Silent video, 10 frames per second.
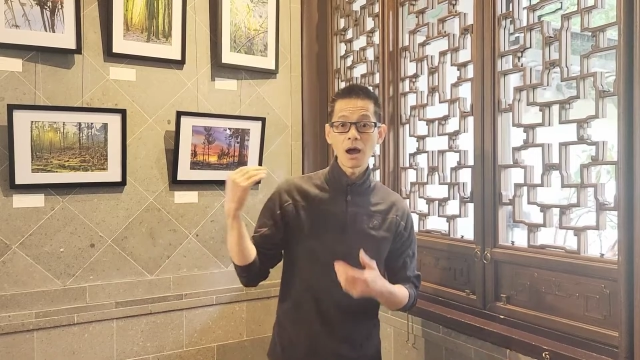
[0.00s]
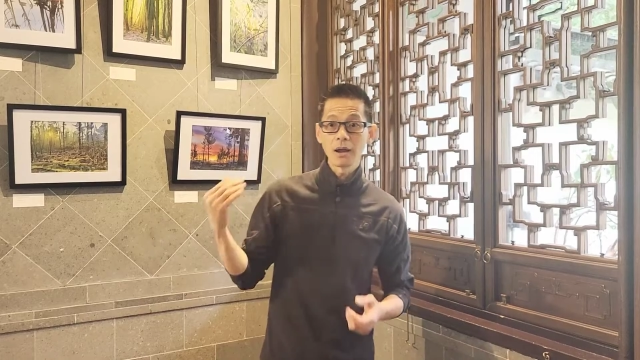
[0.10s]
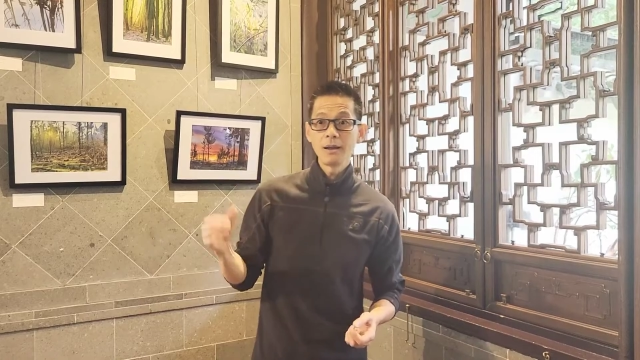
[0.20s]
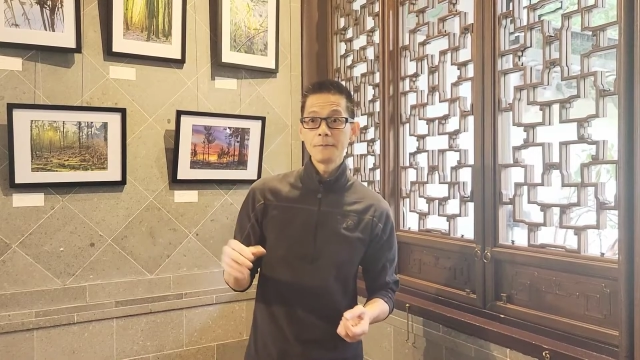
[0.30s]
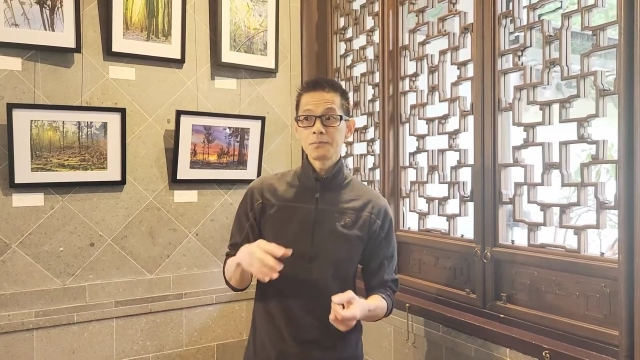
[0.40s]

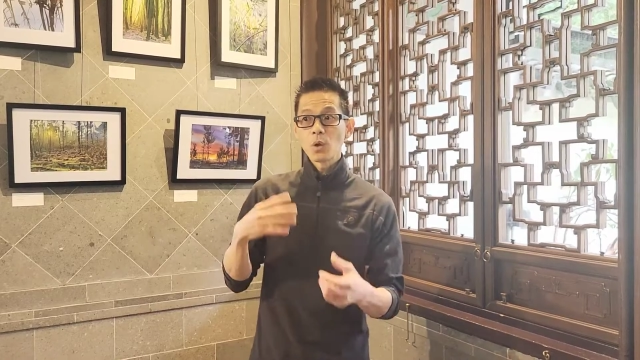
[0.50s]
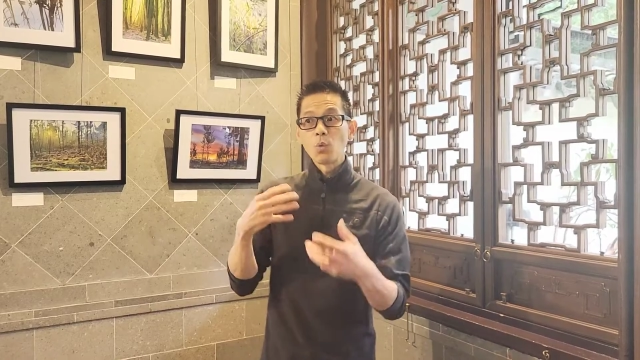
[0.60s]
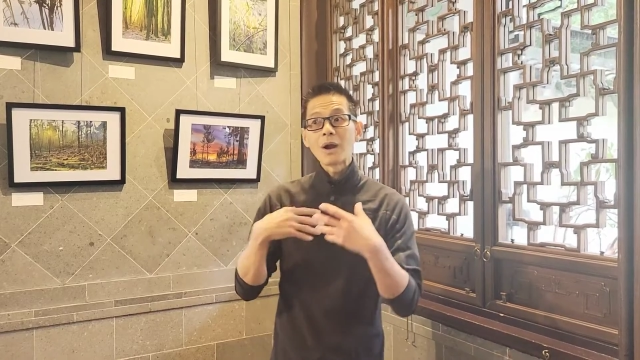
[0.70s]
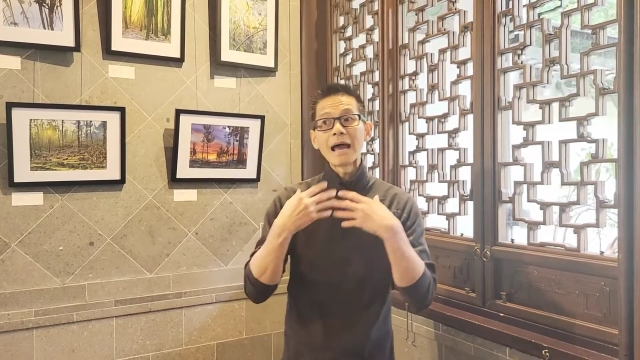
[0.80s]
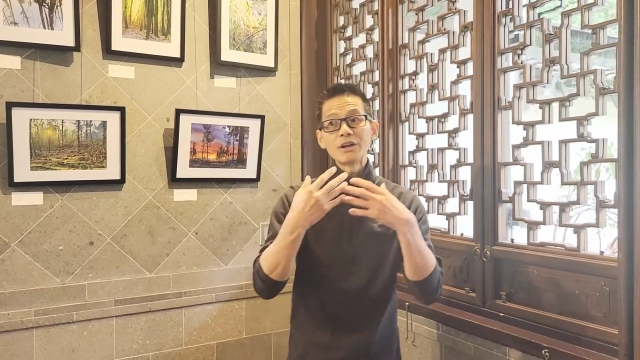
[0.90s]
on
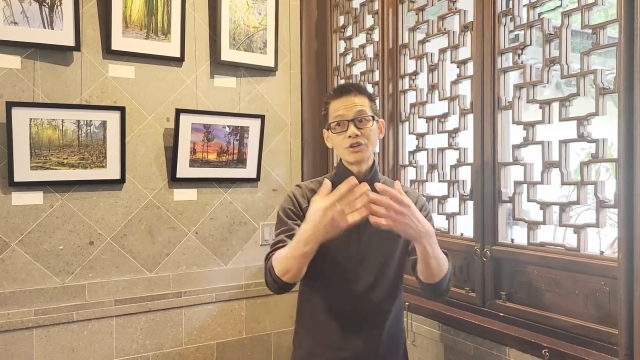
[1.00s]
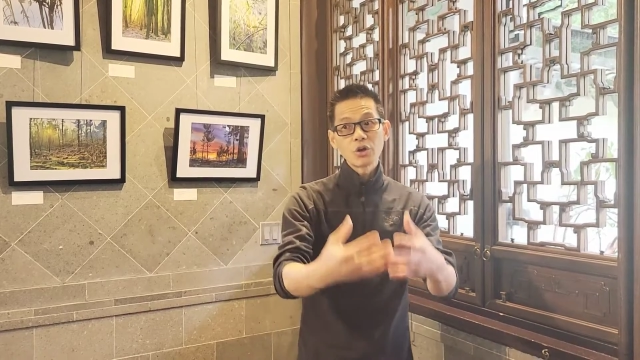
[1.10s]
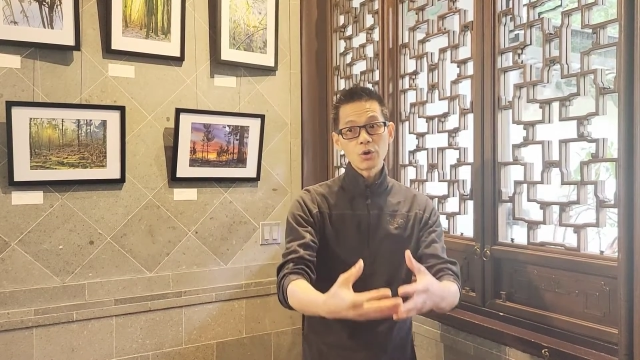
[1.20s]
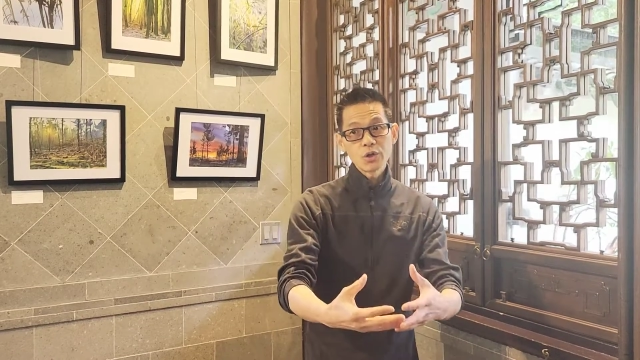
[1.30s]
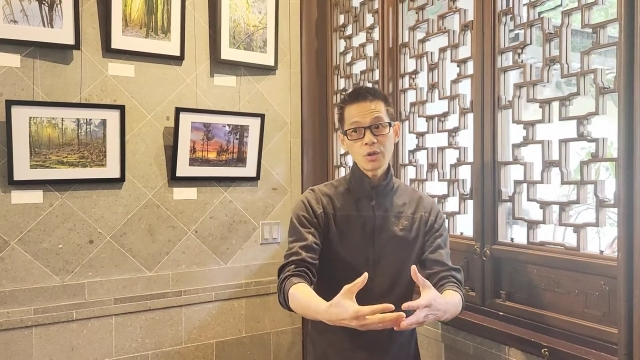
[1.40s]
what I
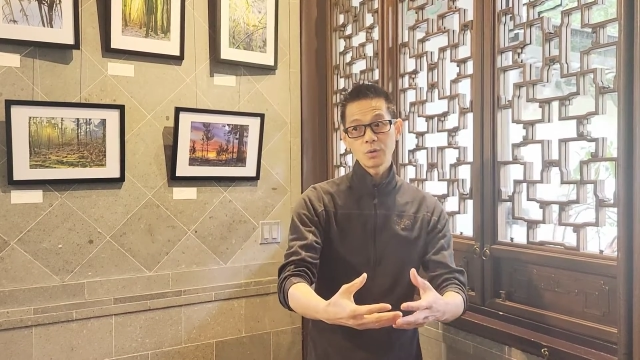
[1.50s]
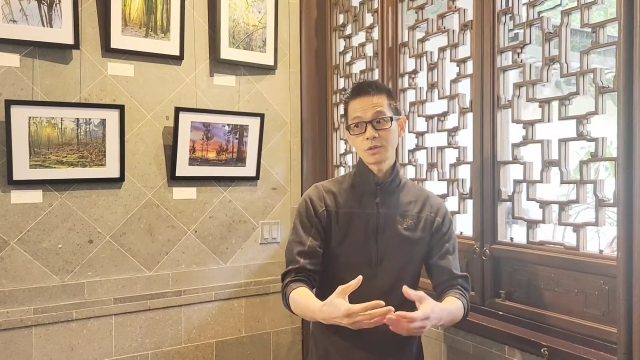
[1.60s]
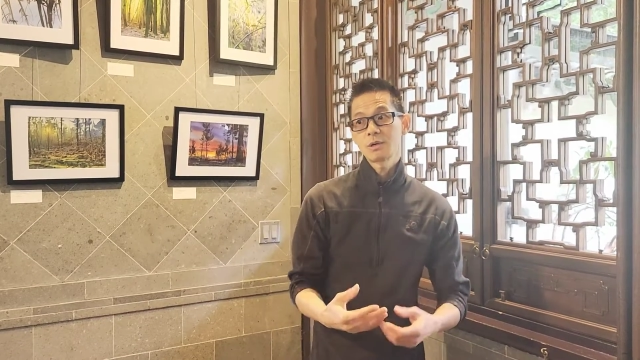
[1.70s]
show you.